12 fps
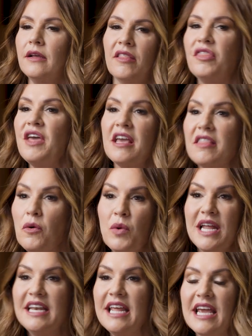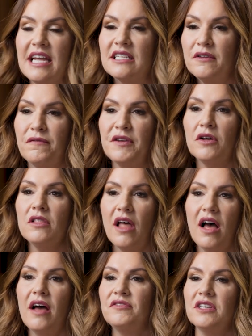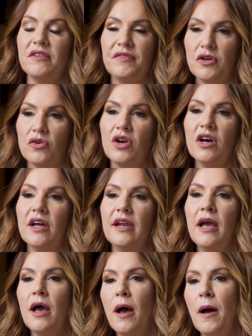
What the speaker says: thing that we need to feel loved and to feel good.